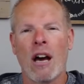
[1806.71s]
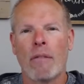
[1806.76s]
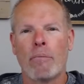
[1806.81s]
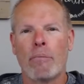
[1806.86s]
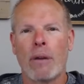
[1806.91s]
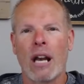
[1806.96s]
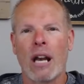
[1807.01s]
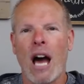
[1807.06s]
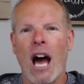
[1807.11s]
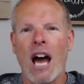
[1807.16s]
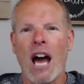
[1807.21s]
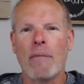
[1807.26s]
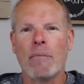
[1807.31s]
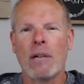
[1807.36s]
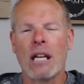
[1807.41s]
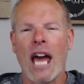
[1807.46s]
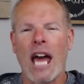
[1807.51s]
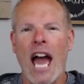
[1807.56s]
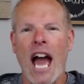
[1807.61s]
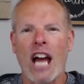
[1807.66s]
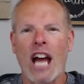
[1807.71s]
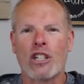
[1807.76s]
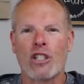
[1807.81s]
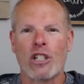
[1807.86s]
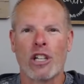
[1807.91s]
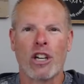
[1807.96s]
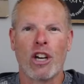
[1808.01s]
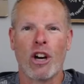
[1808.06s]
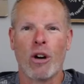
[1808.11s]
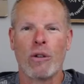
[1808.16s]
but I'm going to
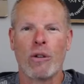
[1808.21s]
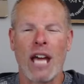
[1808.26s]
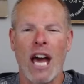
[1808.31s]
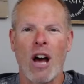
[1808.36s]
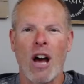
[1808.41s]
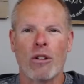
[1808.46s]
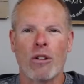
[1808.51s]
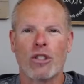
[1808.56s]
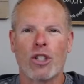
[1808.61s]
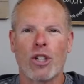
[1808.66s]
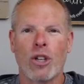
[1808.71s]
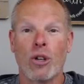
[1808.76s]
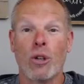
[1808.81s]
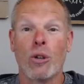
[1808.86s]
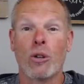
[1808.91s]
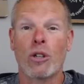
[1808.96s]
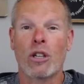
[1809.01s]
actually go down to